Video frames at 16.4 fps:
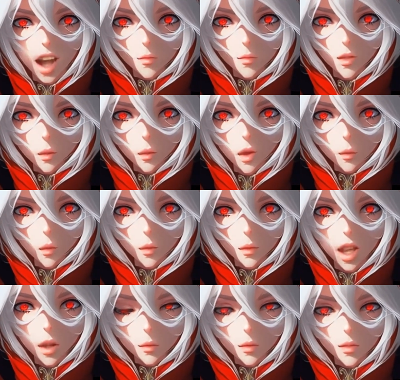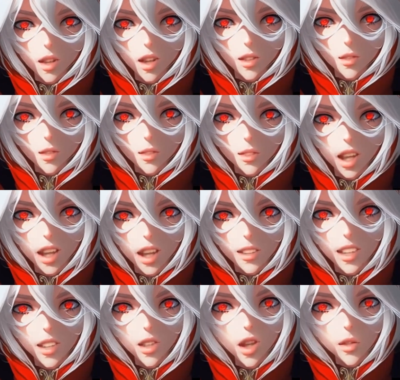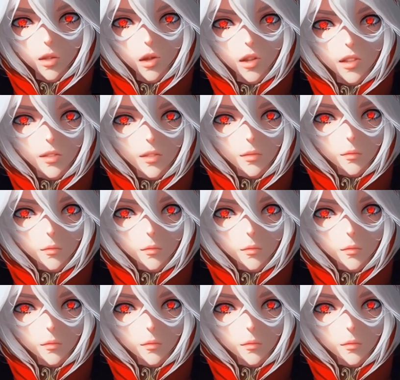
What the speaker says: everyone will be able to understand each other.